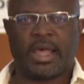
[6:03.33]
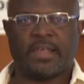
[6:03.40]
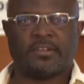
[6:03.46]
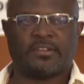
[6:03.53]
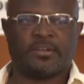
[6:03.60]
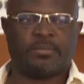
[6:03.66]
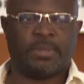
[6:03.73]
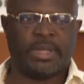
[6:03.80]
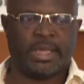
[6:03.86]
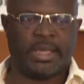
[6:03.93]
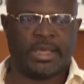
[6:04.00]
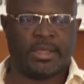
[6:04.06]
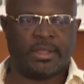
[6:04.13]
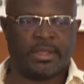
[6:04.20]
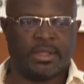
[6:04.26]
has to
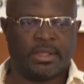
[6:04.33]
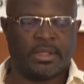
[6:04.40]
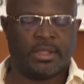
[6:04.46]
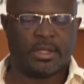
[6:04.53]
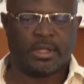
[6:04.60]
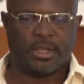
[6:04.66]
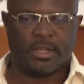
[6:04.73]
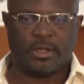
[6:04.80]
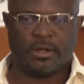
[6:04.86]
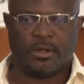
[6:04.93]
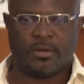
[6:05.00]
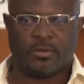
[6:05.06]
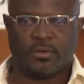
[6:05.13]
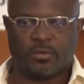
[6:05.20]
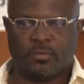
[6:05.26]
play
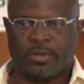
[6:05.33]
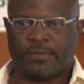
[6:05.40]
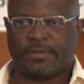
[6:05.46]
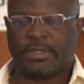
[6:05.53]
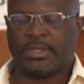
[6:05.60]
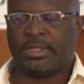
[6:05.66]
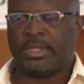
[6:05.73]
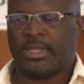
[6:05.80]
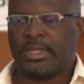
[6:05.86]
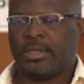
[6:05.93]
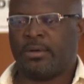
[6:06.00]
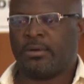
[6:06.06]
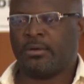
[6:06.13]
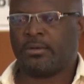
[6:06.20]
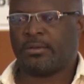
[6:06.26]
along with the
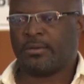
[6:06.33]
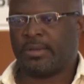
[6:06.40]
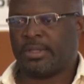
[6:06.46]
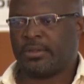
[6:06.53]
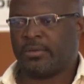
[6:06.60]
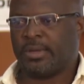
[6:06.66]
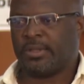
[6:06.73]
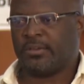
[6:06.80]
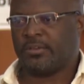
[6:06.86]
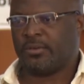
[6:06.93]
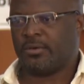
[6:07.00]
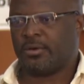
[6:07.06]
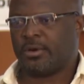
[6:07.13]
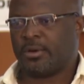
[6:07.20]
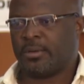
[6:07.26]
DEO to
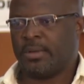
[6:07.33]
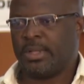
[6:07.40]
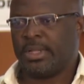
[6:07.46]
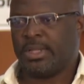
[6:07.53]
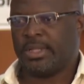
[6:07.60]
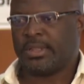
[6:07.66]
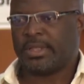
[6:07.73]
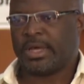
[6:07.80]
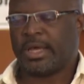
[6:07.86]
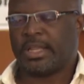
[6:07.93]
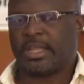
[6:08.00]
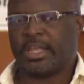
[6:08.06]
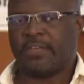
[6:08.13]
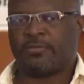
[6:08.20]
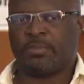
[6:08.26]
ensure that
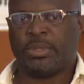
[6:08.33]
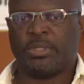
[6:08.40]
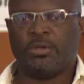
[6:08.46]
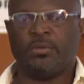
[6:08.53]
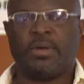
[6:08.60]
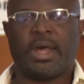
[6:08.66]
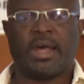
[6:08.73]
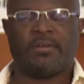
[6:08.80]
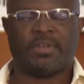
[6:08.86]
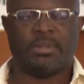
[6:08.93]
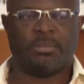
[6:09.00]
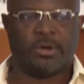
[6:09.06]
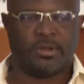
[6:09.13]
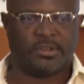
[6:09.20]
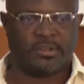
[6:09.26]
if we do have an
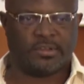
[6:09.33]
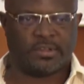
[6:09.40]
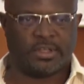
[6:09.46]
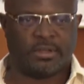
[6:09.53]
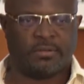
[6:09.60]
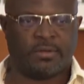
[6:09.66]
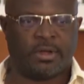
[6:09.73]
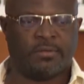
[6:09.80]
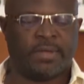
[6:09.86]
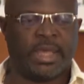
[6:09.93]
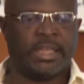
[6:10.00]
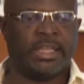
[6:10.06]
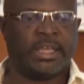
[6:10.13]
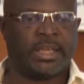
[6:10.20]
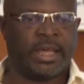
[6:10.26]
emergency of
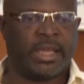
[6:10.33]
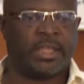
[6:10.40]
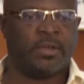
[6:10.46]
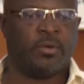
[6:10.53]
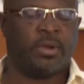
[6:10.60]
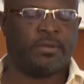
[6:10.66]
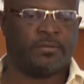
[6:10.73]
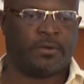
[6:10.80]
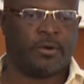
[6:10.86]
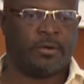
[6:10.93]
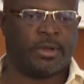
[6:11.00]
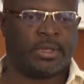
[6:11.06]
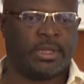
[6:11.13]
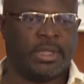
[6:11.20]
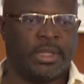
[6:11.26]
any kind going
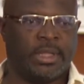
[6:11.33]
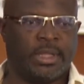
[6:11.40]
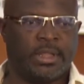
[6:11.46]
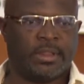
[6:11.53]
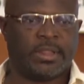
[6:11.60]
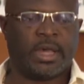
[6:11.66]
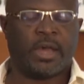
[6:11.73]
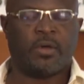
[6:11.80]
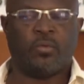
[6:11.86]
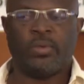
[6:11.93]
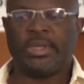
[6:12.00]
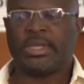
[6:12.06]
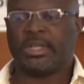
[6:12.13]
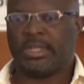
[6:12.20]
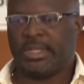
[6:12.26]
forward, that
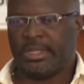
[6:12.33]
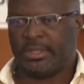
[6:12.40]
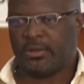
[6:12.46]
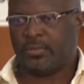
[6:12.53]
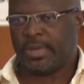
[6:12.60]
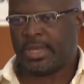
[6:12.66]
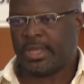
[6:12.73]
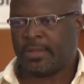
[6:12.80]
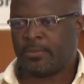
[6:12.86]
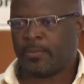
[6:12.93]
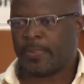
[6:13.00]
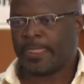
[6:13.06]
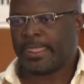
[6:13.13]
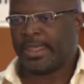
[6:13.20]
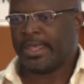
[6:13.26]
we can lead the way.
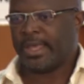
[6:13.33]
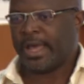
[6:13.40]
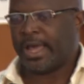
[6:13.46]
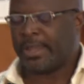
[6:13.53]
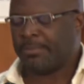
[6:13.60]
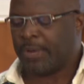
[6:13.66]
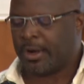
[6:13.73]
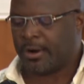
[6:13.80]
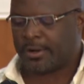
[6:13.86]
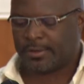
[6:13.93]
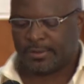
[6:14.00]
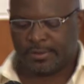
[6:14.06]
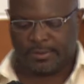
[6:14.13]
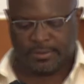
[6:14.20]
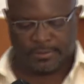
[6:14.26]
I am
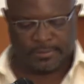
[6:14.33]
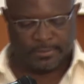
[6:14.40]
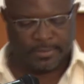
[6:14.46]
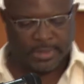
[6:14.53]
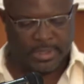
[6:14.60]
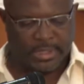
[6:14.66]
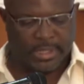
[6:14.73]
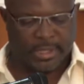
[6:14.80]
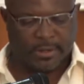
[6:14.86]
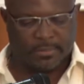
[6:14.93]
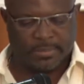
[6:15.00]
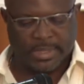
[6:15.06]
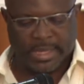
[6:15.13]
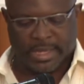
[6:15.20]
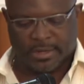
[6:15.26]
heartened
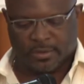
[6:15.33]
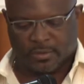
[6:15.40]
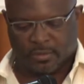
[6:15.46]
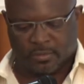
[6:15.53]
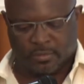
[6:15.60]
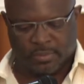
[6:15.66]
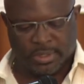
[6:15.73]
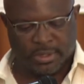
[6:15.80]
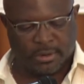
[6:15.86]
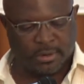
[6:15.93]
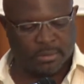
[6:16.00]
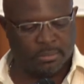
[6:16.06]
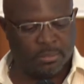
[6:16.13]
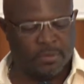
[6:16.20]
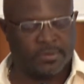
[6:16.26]
that we
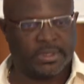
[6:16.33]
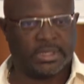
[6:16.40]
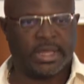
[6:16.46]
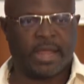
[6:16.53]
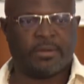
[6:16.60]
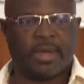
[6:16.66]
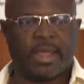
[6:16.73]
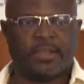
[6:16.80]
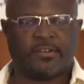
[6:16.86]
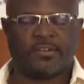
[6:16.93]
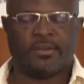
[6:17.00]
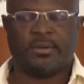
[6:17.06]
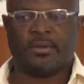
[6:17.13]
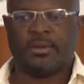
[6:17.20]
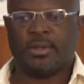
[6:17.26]
are moving in the
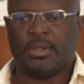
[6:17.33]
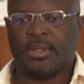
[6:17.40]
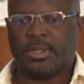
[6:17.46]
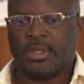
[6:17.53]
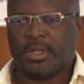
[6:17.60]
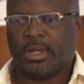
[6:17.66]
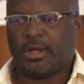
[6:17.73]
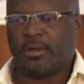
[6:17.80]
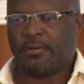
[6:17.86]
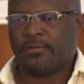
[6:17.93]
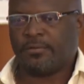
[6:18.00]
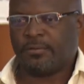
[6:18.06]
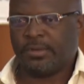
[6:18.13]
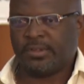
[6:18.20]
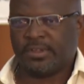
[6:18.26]
direction of